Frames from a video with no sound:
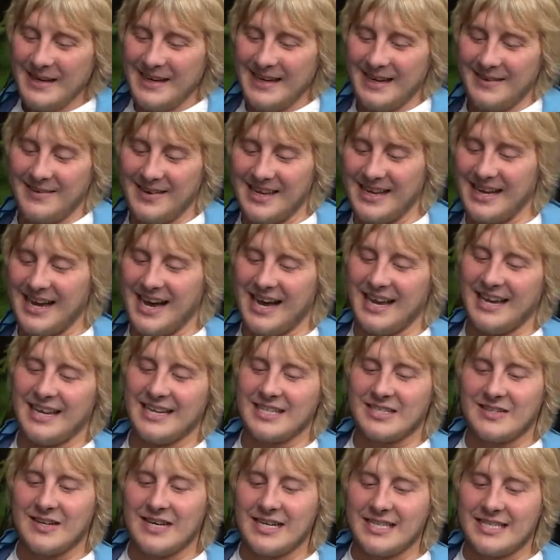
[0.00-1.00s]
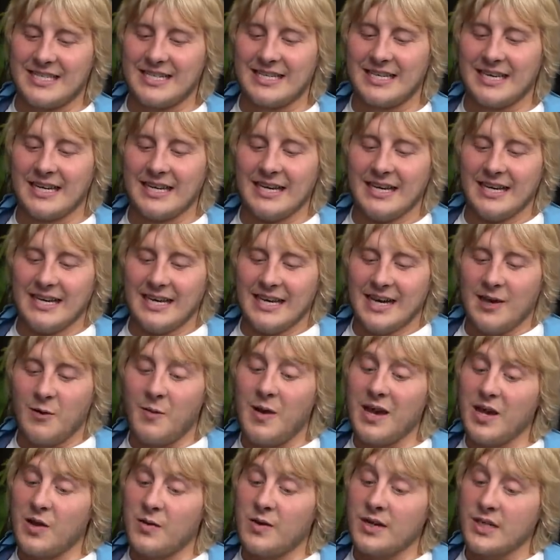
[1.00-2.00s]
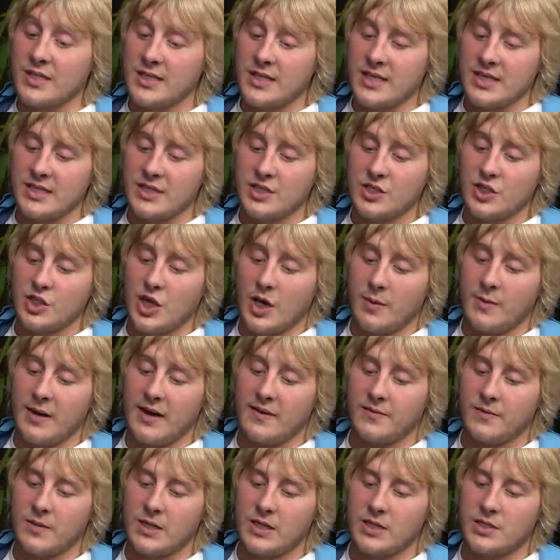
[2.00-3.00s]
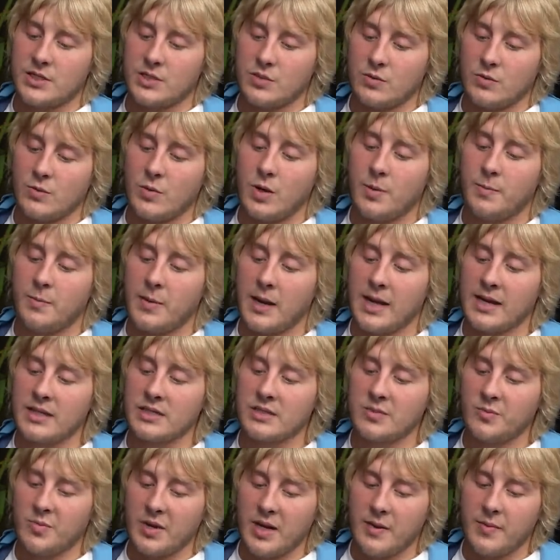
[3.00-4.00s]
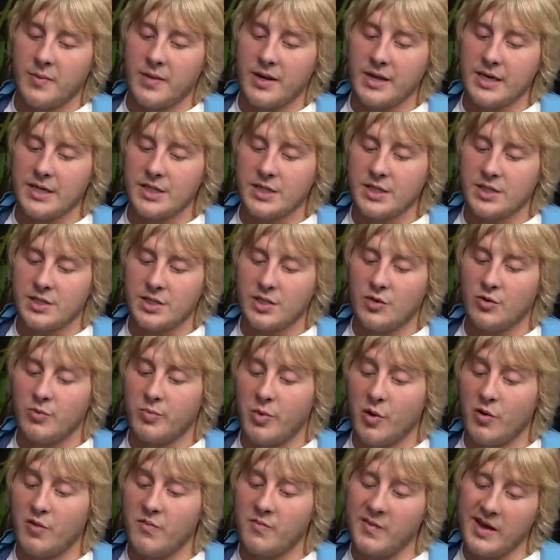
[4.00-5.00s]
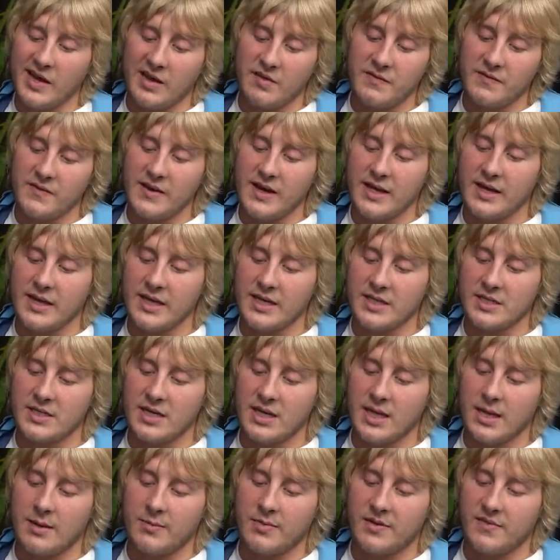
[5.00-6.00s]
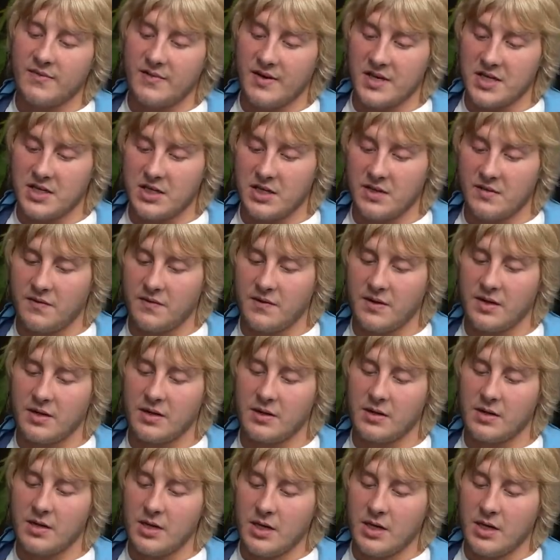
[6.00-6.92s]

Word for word: But yeah, last question. My question is, as top athletes, what plans and preparations are you both making financially and professionally for when